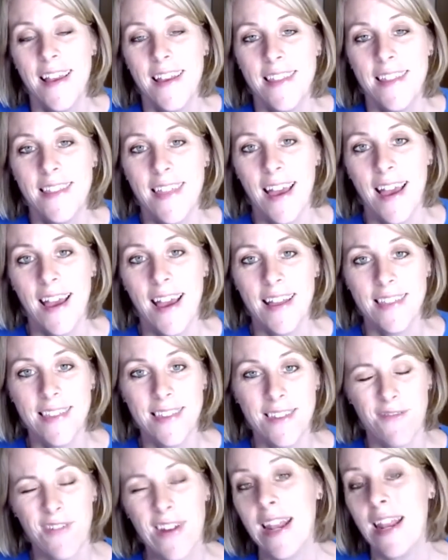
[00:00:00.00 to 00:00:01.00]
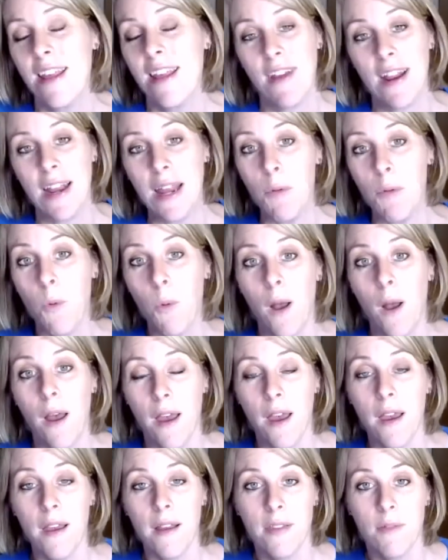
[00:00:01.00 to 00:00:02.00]
that really, really
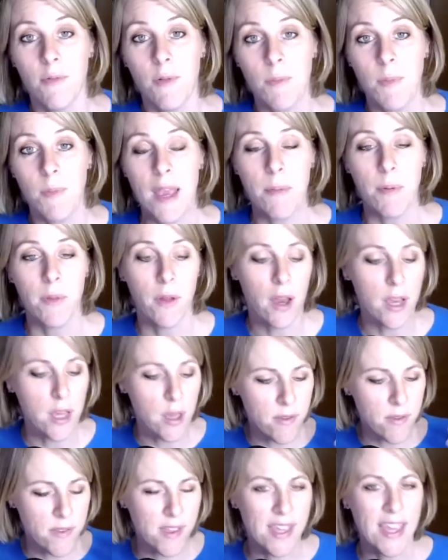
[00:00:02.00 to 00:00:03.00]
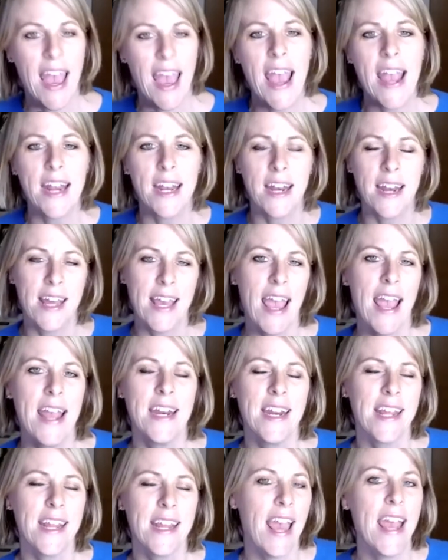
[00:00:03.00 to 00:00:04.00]
worked with people that I used again and again
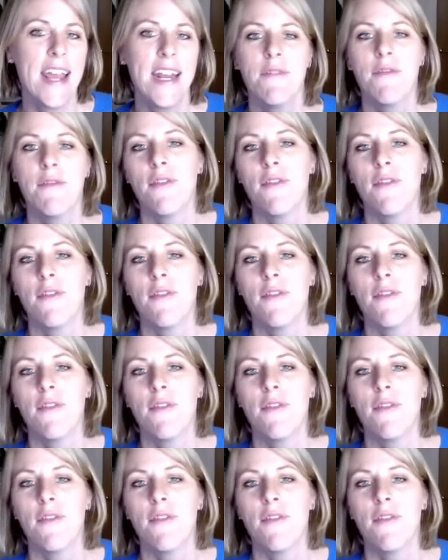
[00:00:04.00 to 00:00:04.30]
and again,